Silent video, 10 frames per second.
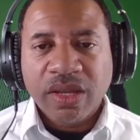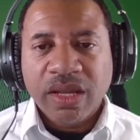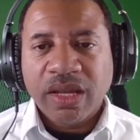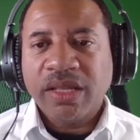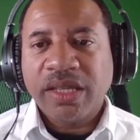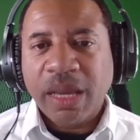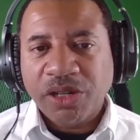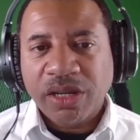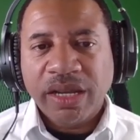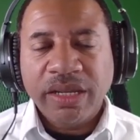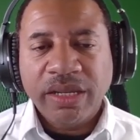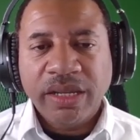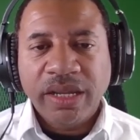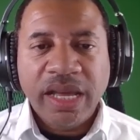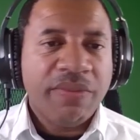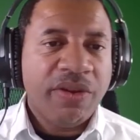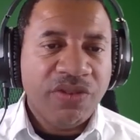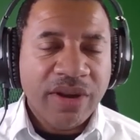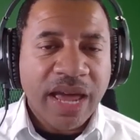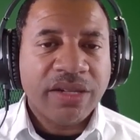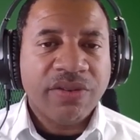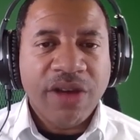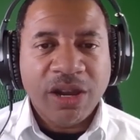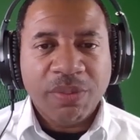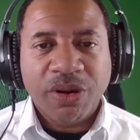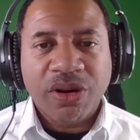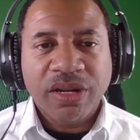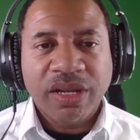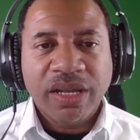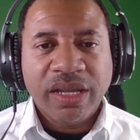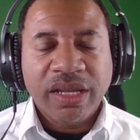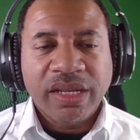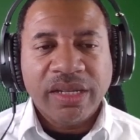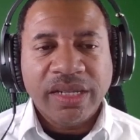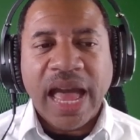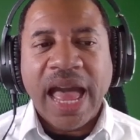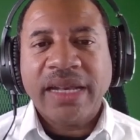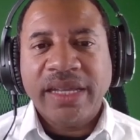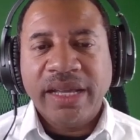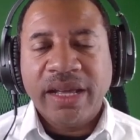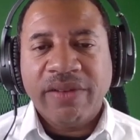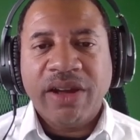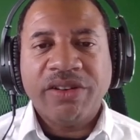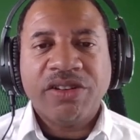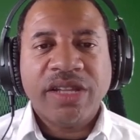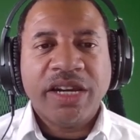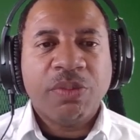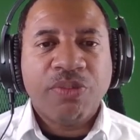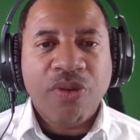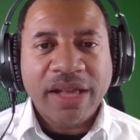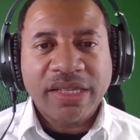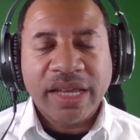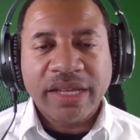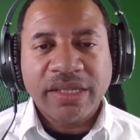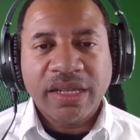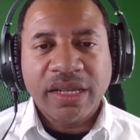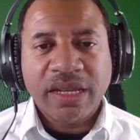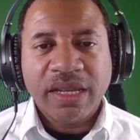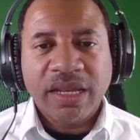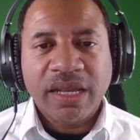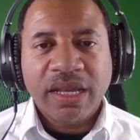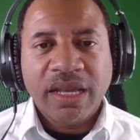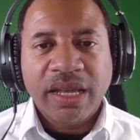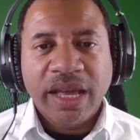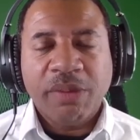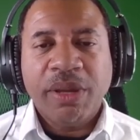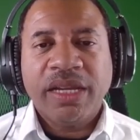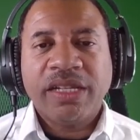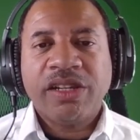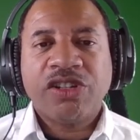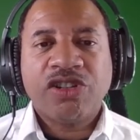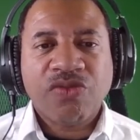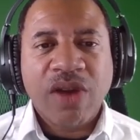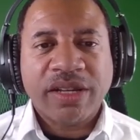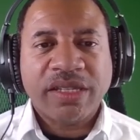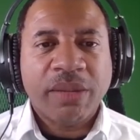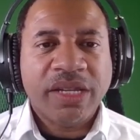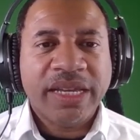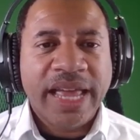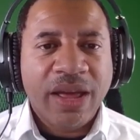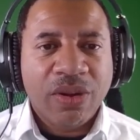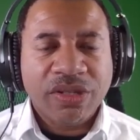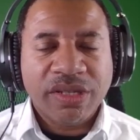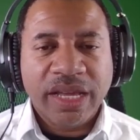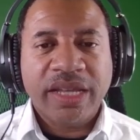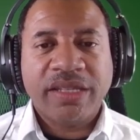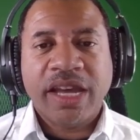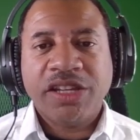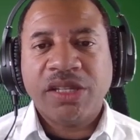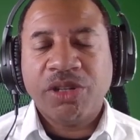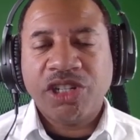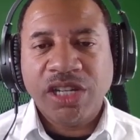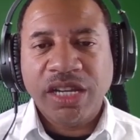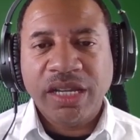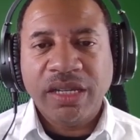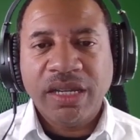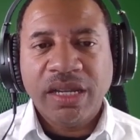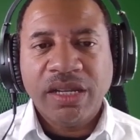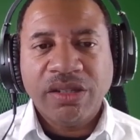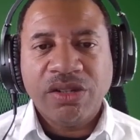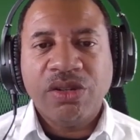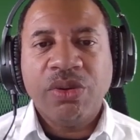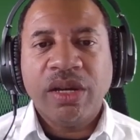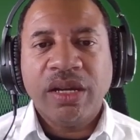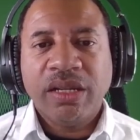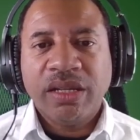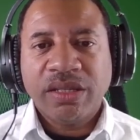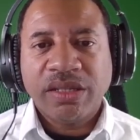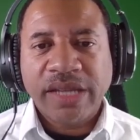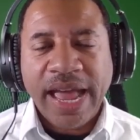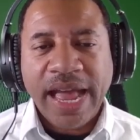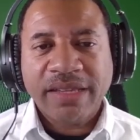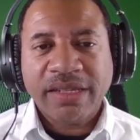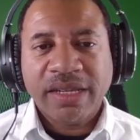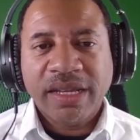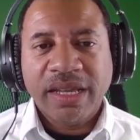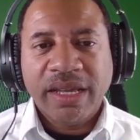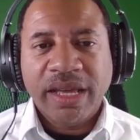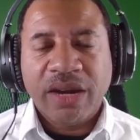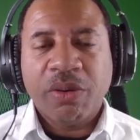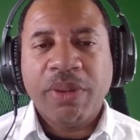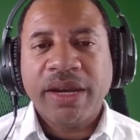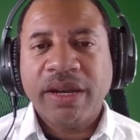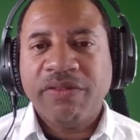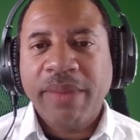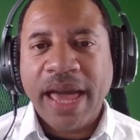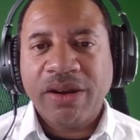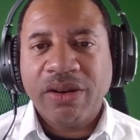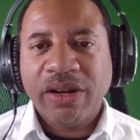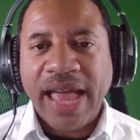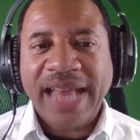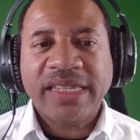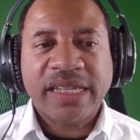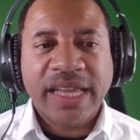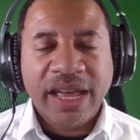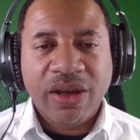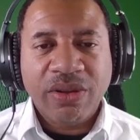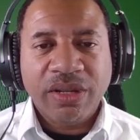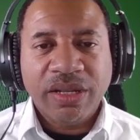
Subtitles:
Conceptually, even if you're not a developer, the idea of understanding the process and ability to instruct something else, in this case a machine, to do tasks in a repetitive manner at scale